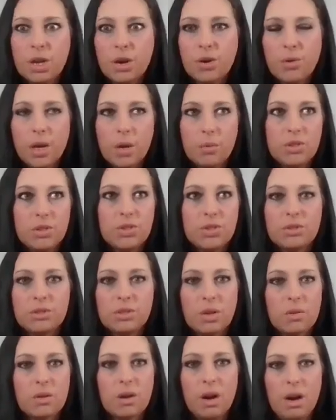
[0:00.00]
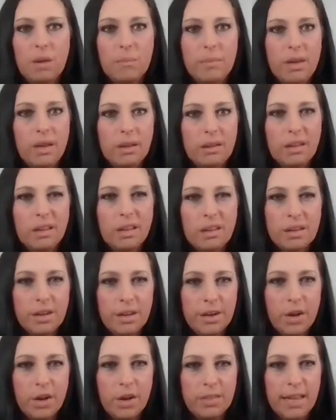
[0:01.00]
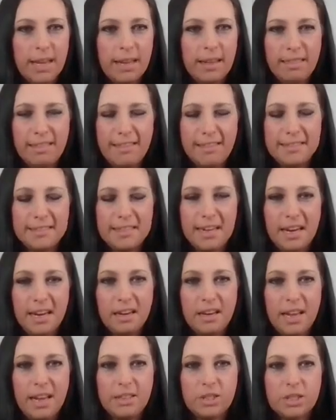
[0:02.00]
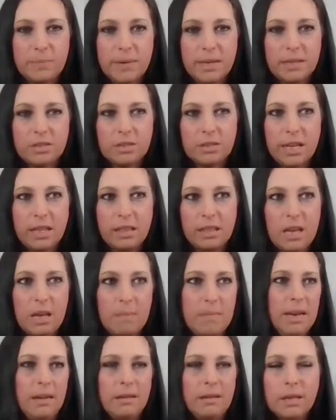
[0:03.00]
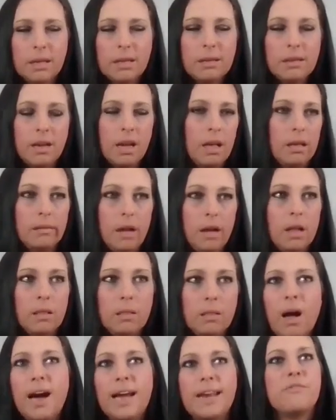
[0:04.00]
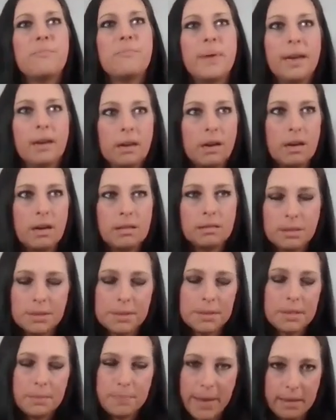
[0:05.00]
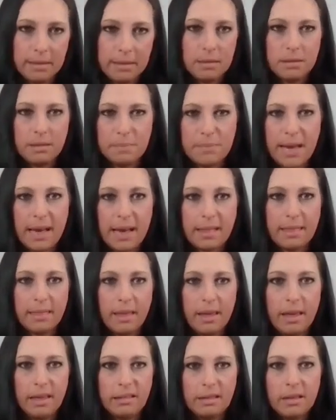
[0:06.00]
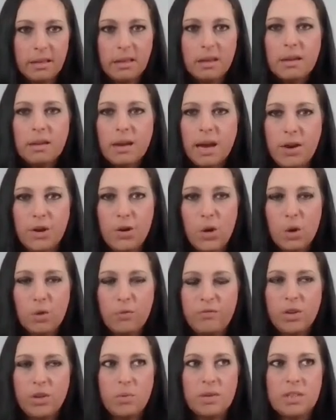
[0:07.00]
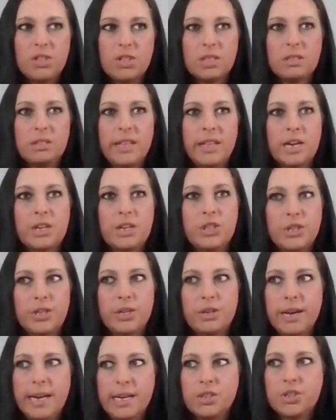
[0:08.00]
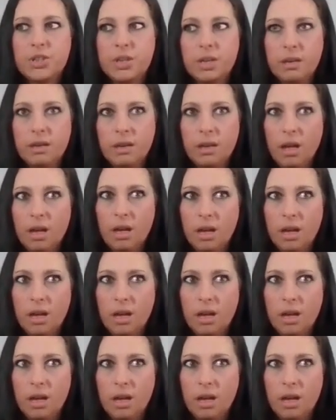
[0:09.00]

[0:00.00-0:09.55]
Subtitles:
so common, in that day and age, especially. And a lot of parents spanked back then. I don't know if it was just their generation,